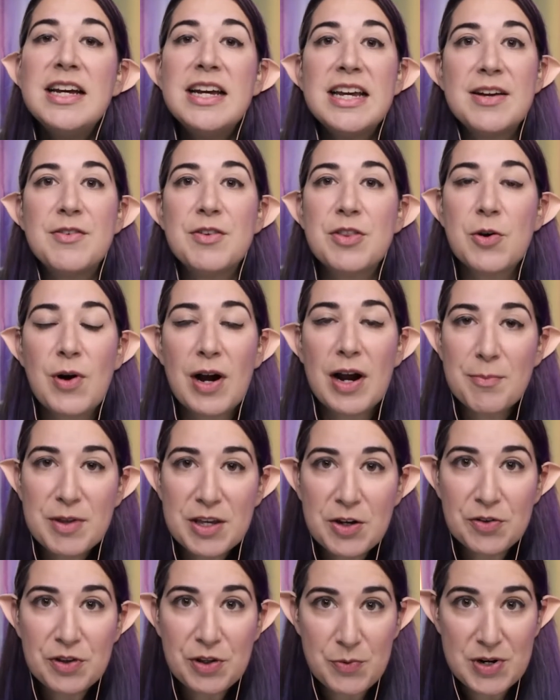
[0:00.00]
Even though I'm the
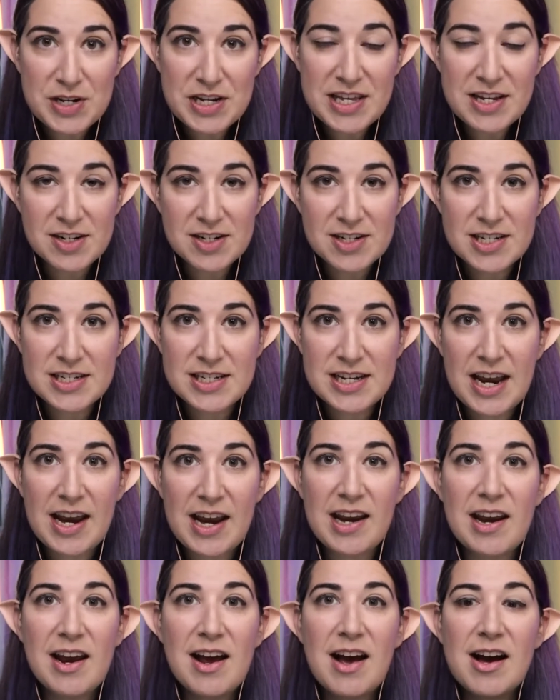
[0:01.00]
only one here
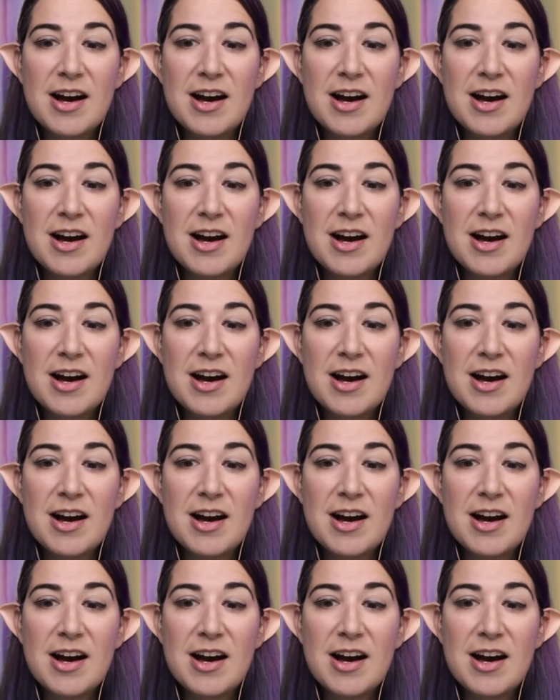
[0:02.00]
today,